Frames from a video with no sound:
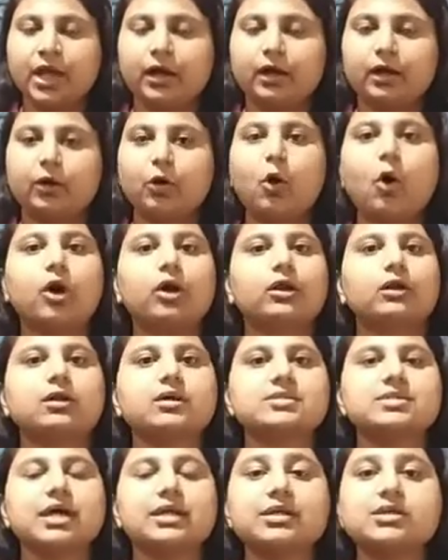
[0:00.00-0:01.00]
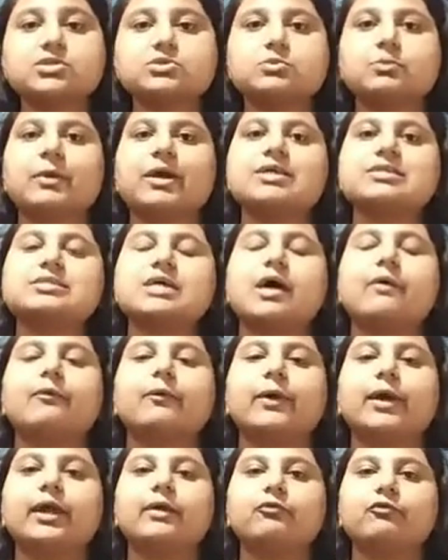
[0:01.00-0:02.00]
uh, or sun is miles
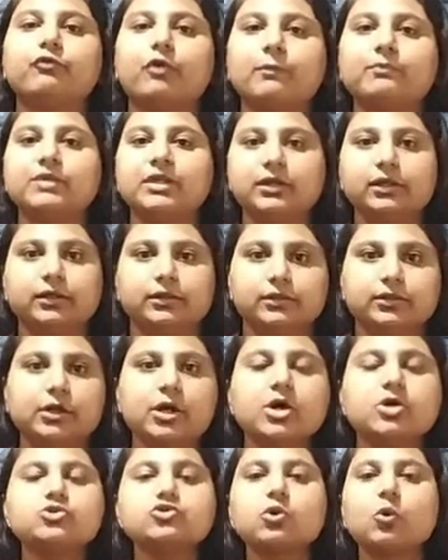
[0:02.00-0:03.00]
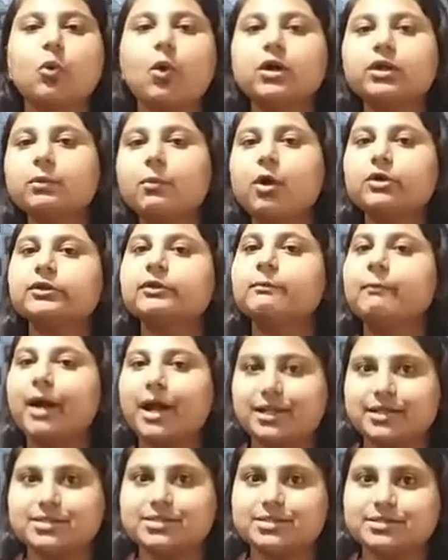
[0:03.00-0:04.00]
away from the earth so what about the
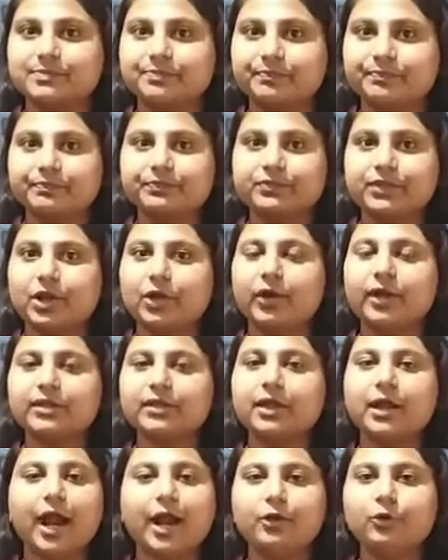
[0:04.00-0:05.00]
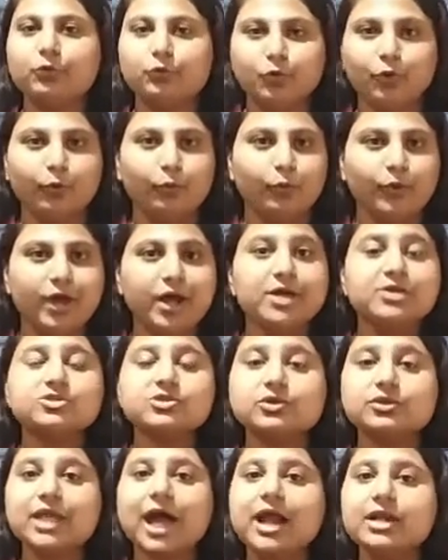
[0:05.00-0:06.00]
miles okay that i don't know
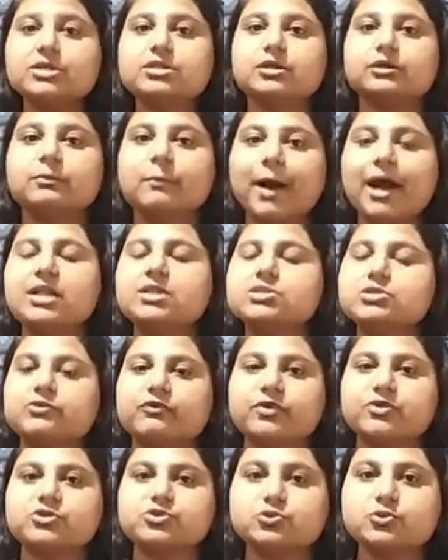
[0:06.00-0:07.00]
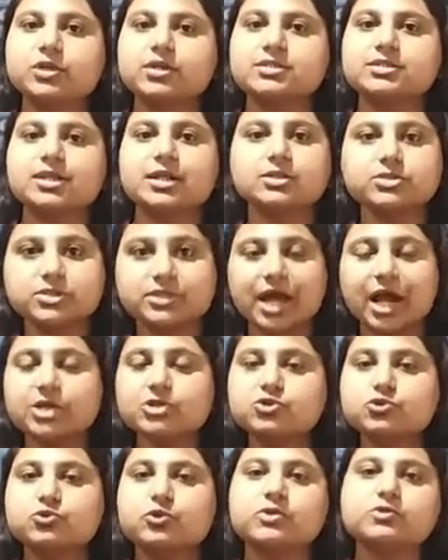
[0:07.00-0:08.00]
so that miles if a student tells
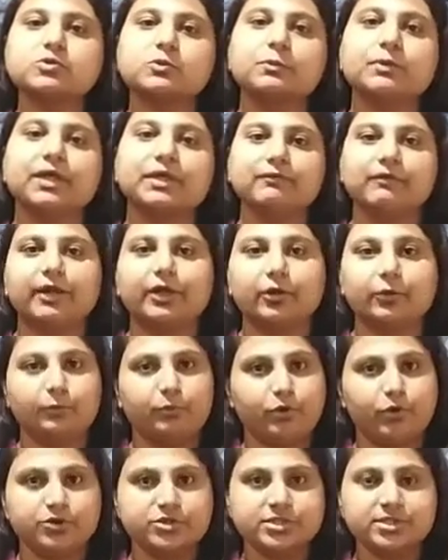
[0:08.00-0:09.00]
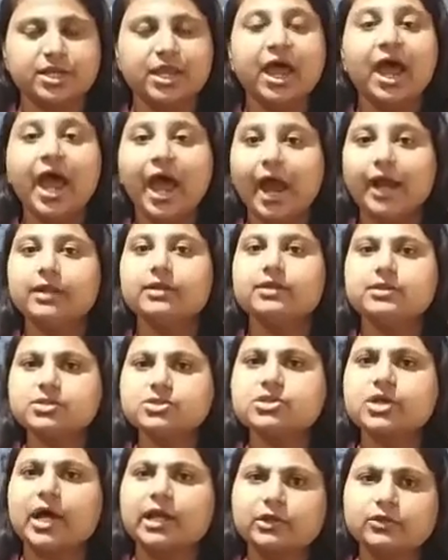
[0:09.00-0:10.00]
that students would be giving an applause and this
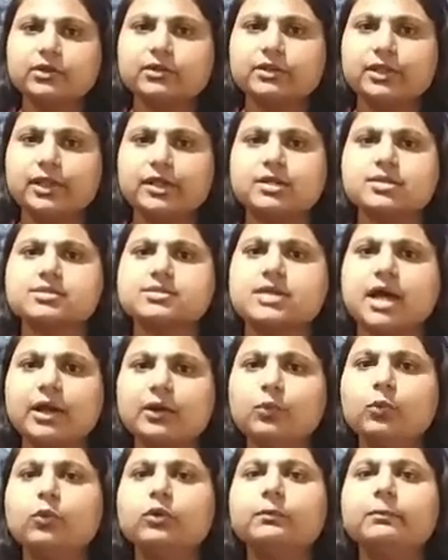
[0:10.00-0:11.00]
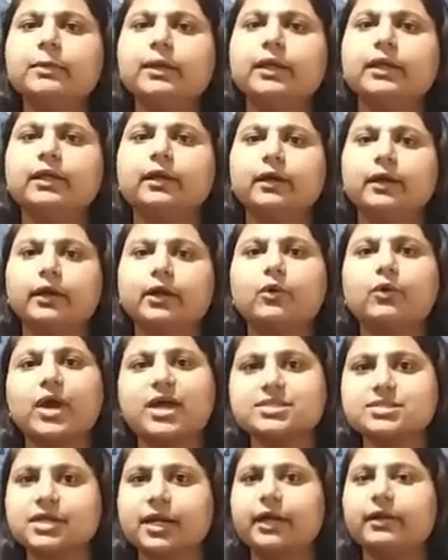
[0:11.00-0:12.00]
is another thing the sun would be you know
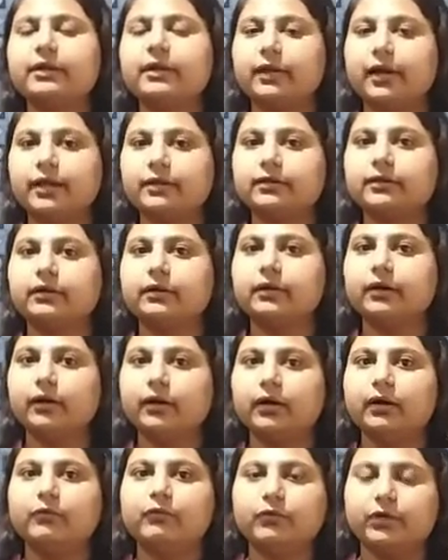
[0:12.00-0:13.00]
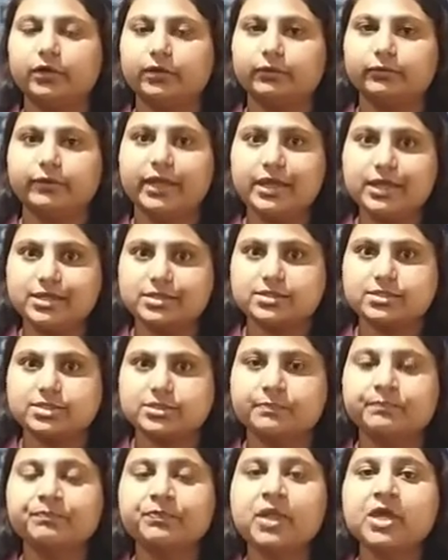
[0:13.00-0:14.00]
rising at at the uh, uh,
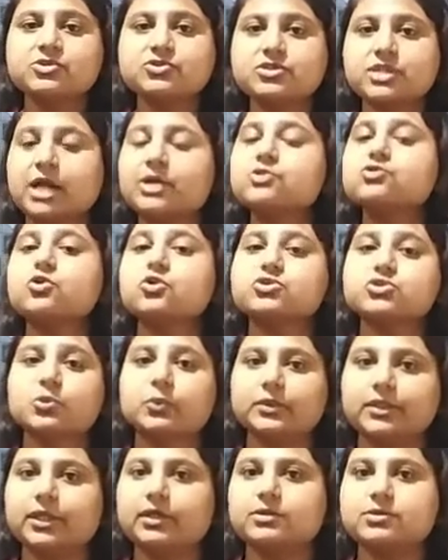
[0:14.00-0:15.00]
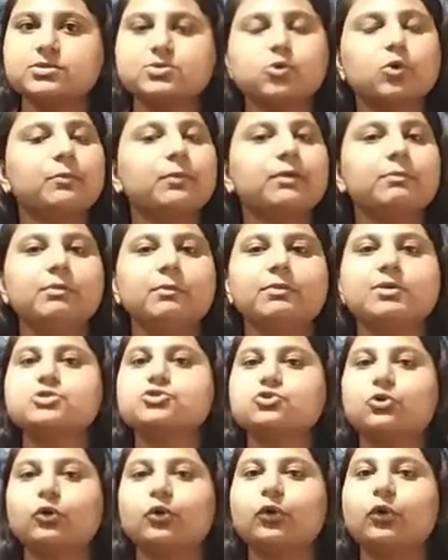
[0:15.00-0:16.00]
east so that is also a thing so many people
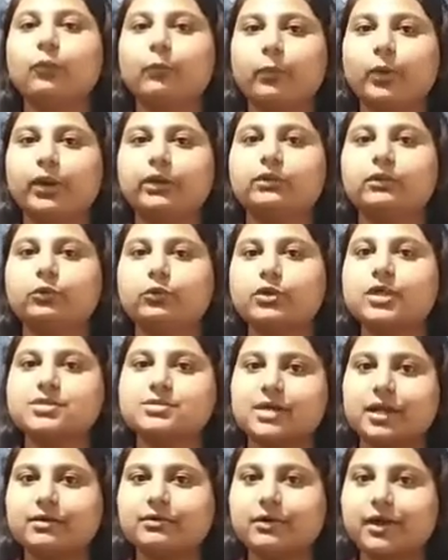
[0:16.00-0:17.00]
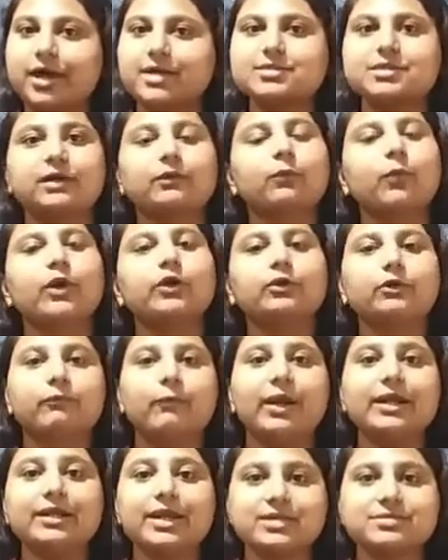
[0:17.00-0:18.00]
don't know when do the sun rise and when
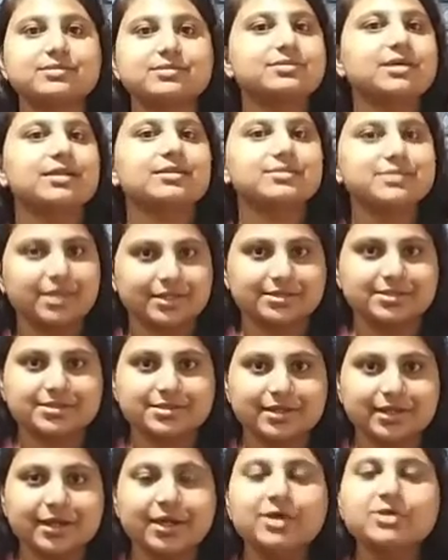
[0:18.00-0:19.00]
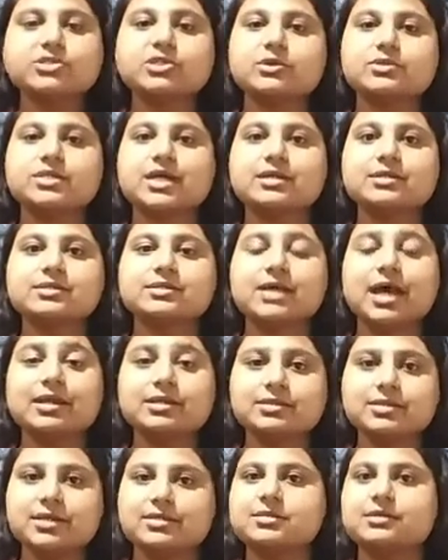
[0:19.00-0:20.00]
when the sun sets so sun,
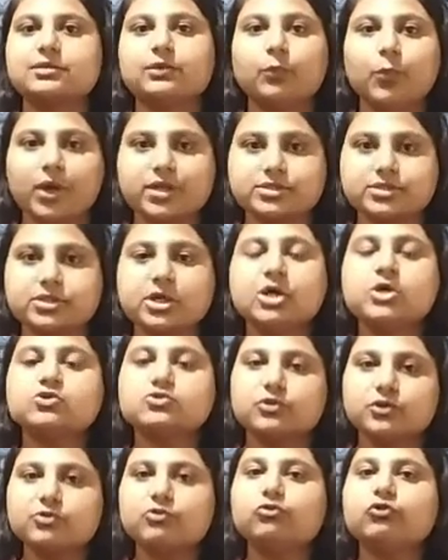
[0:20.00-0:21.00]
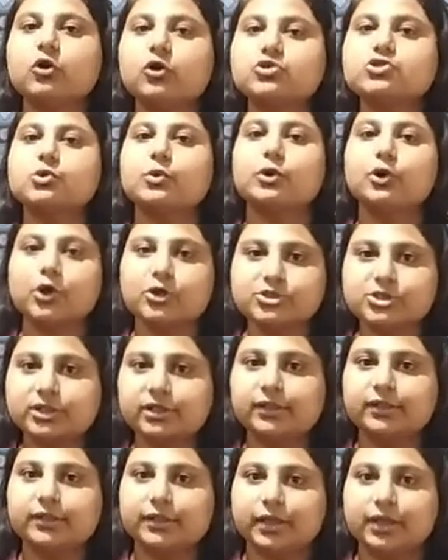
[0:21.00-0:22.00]
sun sets at the west. So this is also a
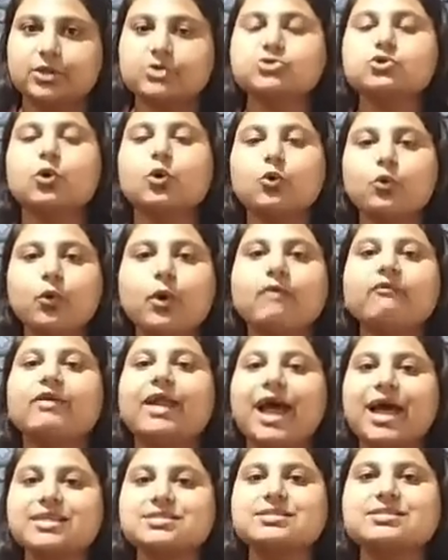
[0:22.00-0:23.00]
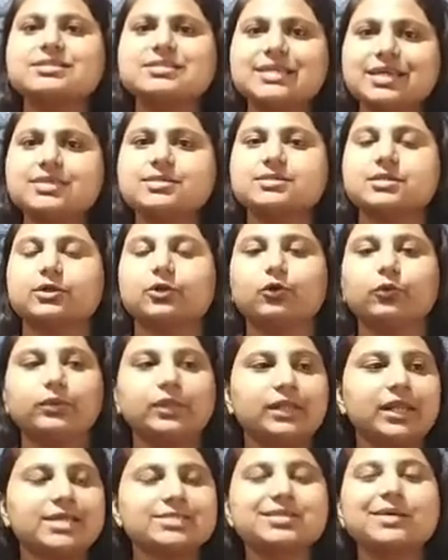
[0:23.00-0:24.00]
logical thing. So whoever answers these, you know,
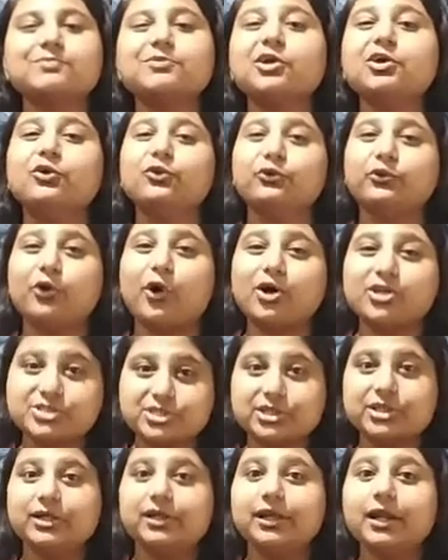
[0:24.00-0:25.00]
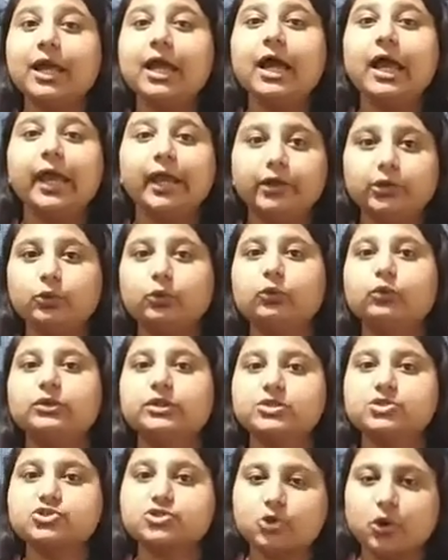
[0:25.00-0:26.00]
something logical into
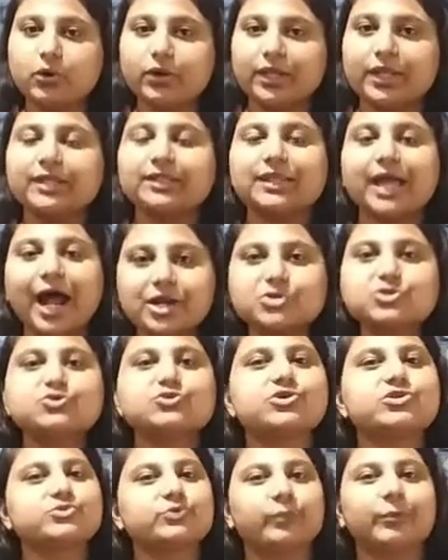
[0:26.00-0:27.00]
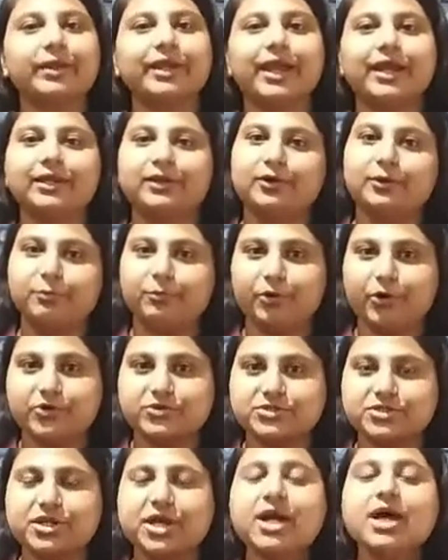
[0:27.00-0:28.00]
the story, that students would be getting
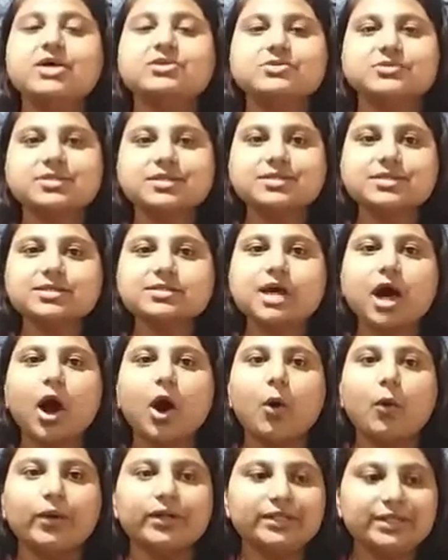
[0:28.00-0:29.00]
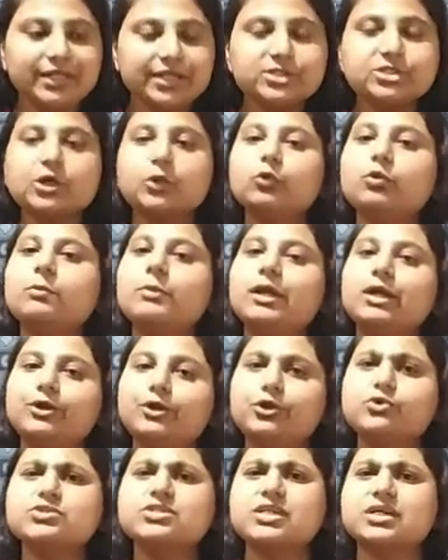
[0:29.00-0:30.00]
applause. So this is how a teacher would be
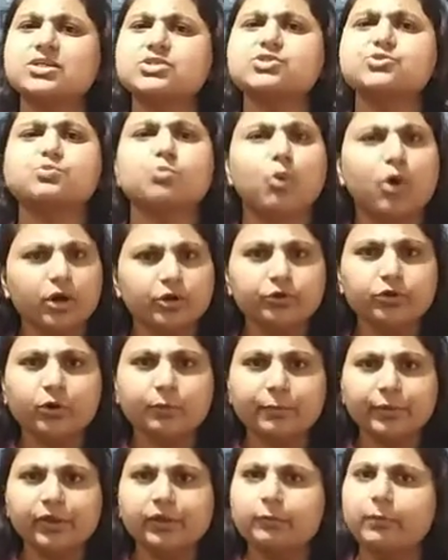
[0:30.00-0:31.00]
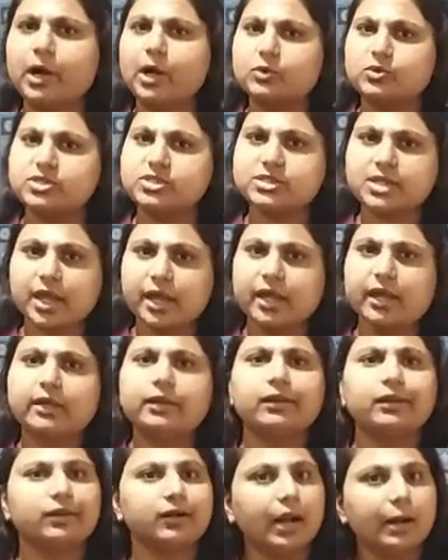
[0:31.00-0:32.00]
introducing a small topic about
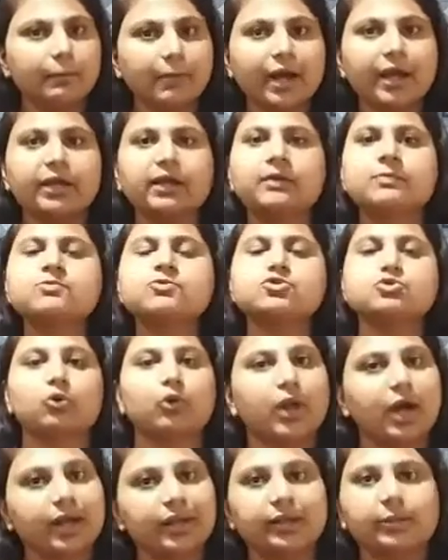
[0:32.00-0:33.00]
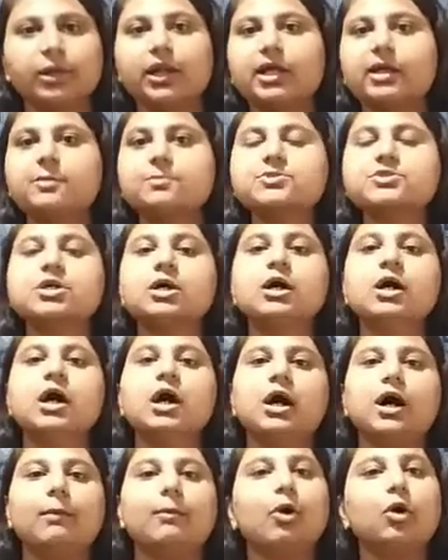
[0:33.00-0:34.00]
sun, Ramayanam, solar eclipse,
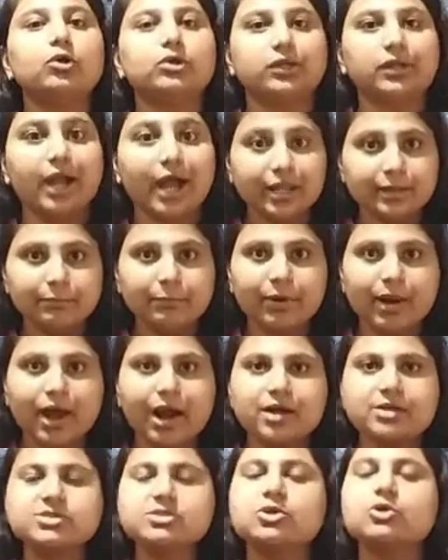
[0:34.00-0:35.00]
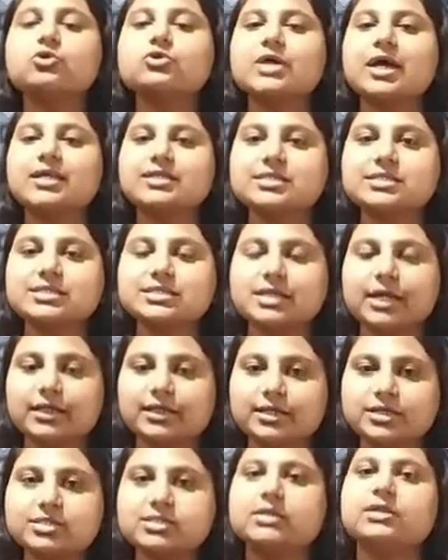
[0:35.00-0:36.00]
about nine plants. You know, it's
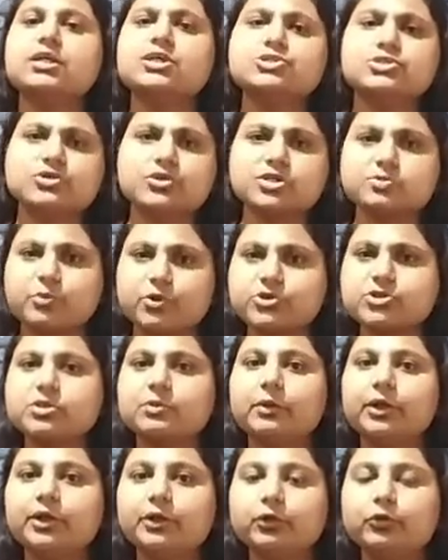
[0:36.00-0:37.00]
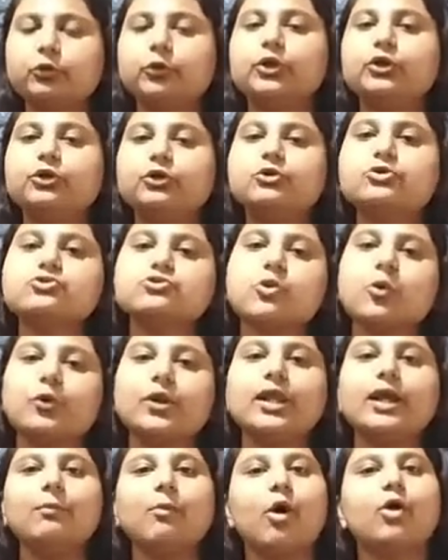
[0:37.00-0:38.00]
it is a teacher responsibility to introduce
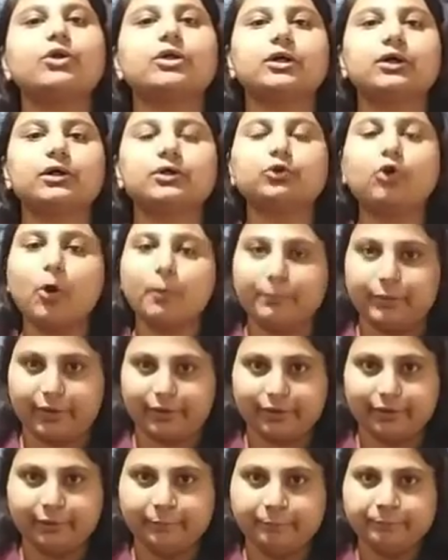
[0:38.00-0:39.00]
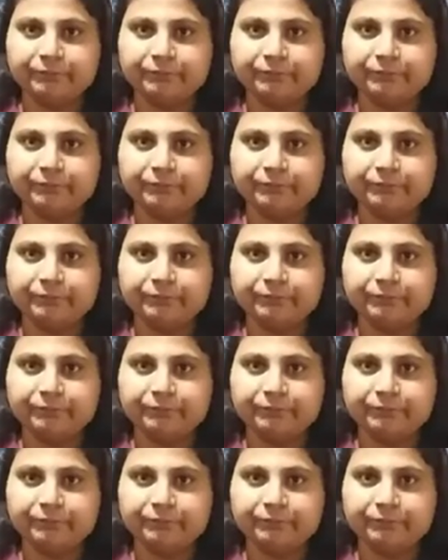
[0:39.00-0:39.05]
only about a topic.